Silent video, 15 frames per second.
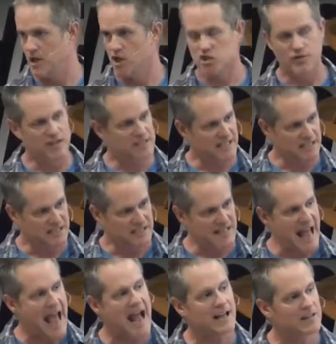So this
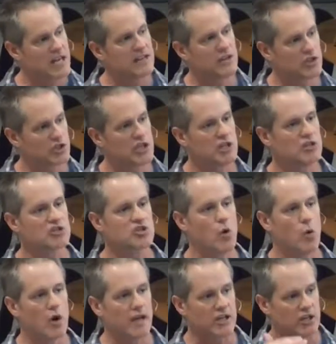exact thing that she is
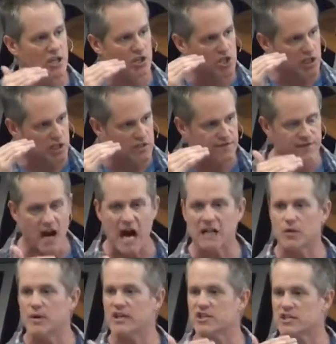doing is she is
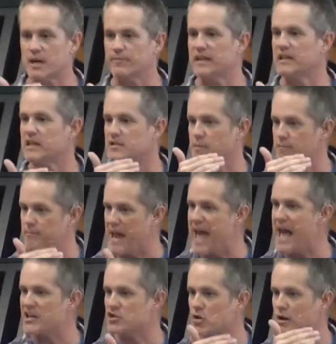following something that has been
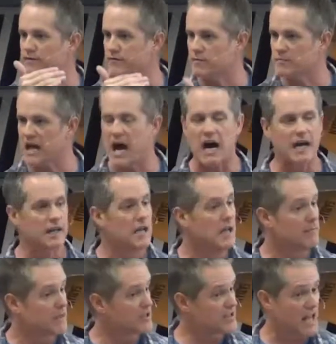passed on from God,
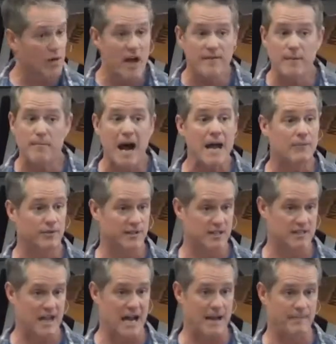because they don't have a Bible at
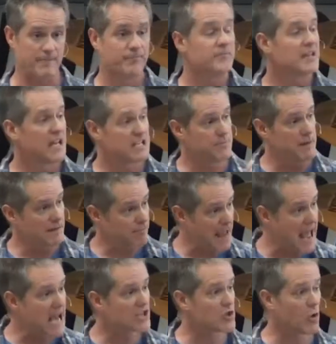this time. It's being
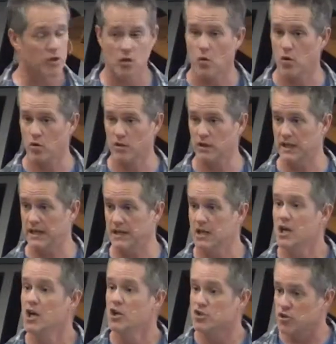passed on orally.
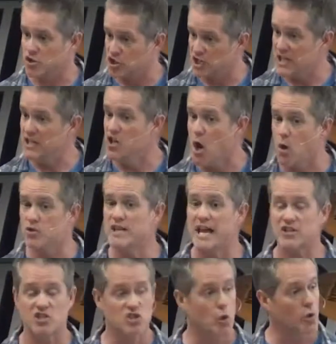So she knows
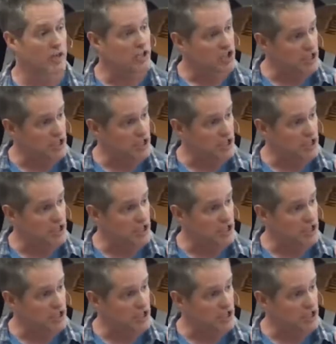that story.